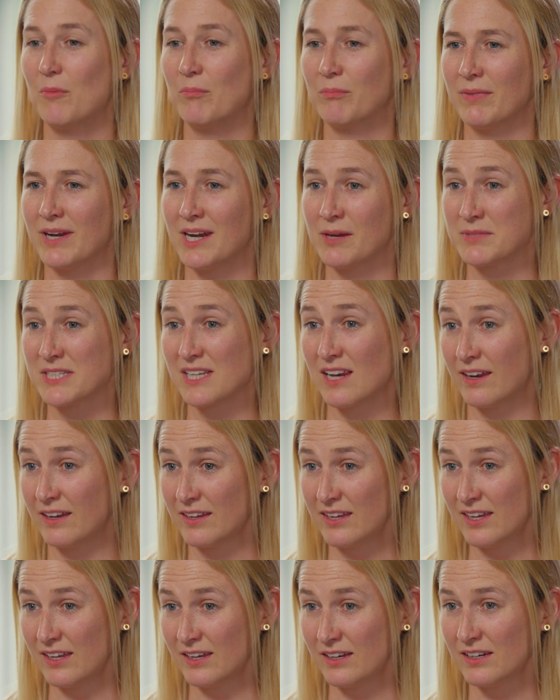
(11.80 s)
My name's Claire
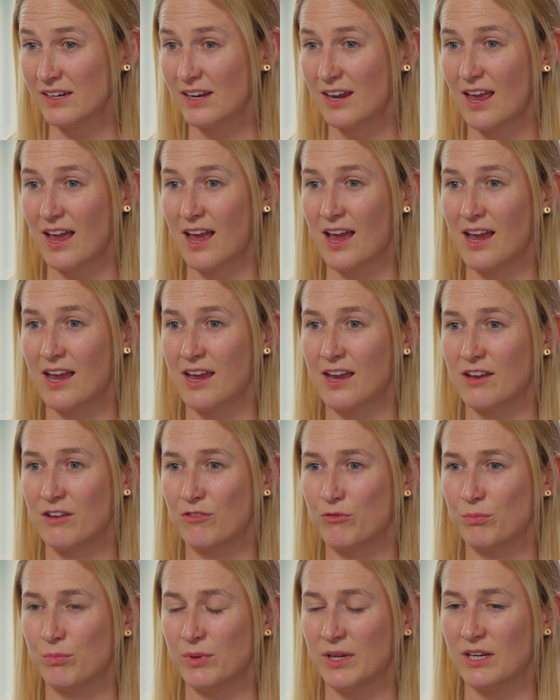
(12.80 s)
Keene.
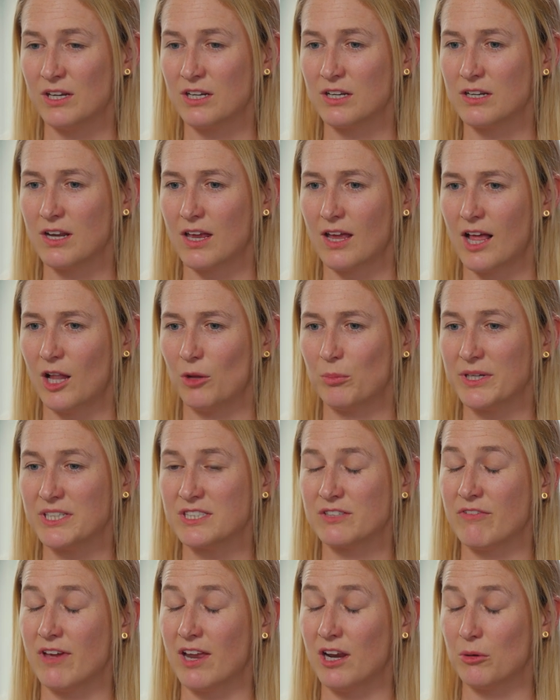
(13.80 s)
I've been helping
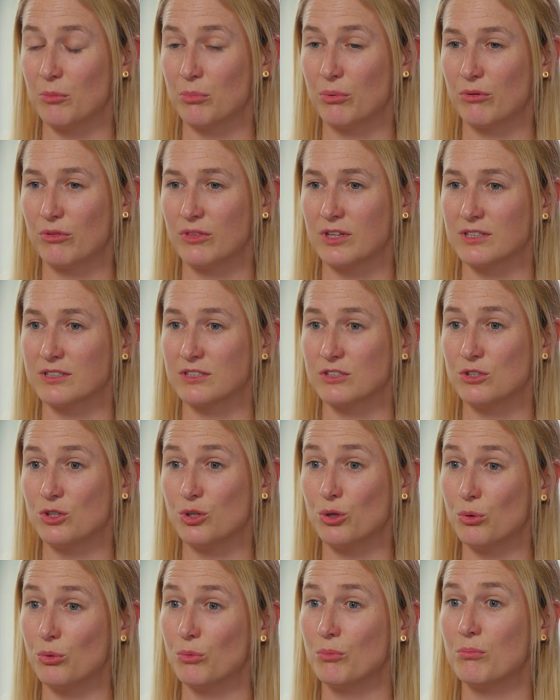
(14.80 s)
develop this
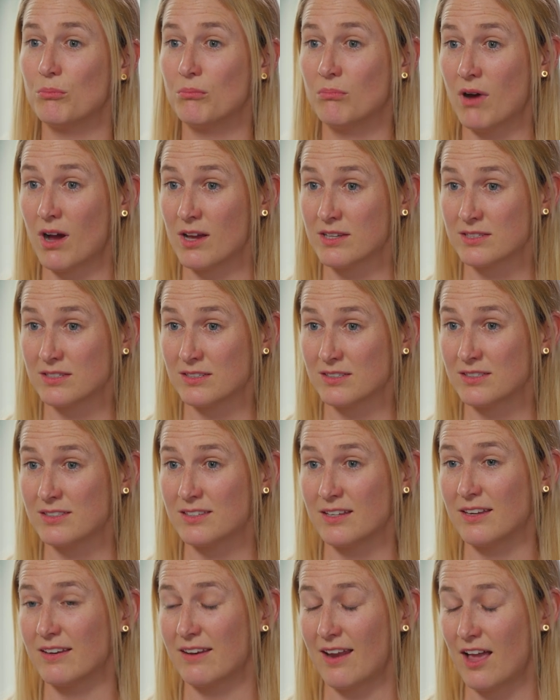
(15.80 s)
new master's
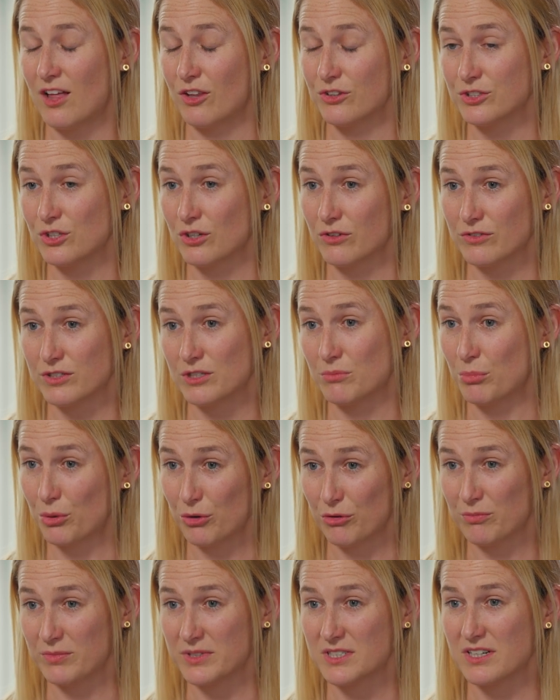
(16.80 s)
in Health Service
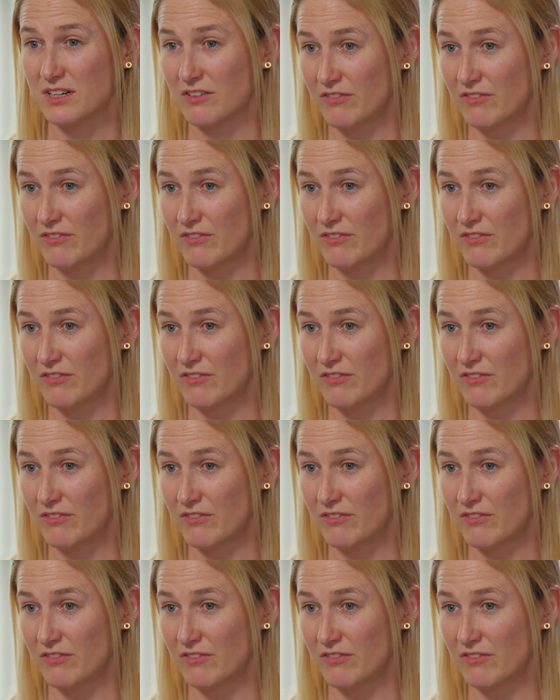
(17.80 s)
Improvement